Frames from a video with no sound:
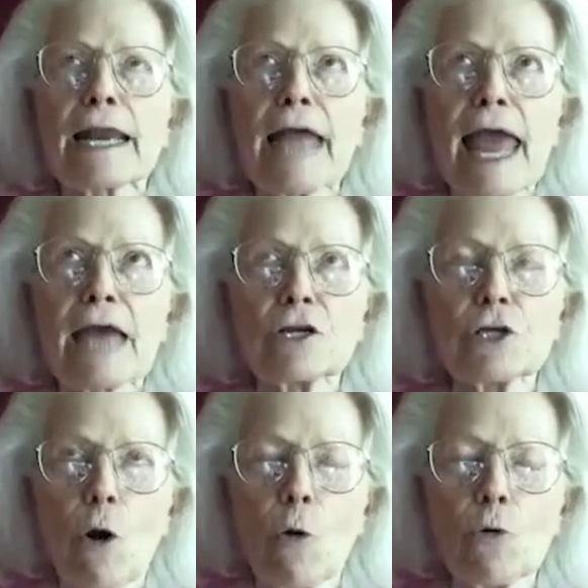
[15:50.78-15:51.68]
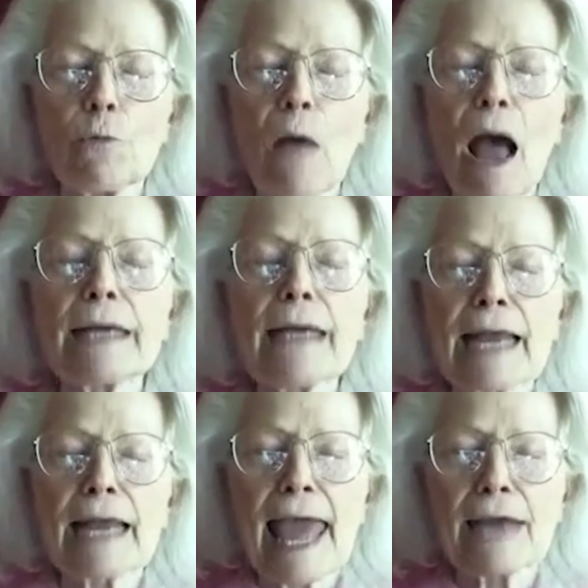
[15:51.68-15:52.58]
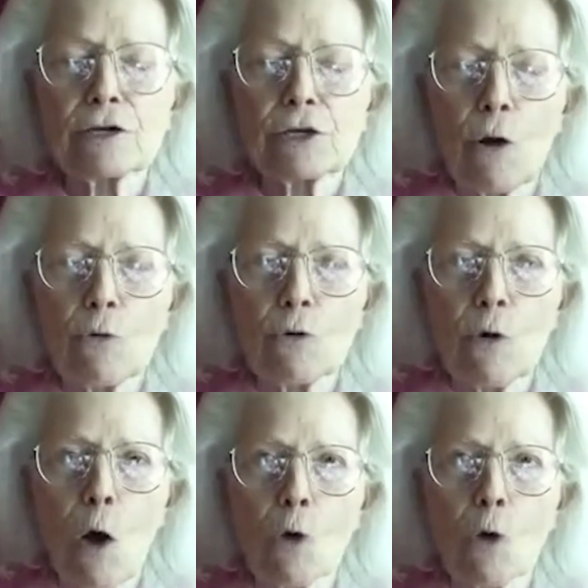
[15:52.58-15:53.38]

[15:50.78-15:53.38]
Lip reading: how to handle your own mind, how to handle your own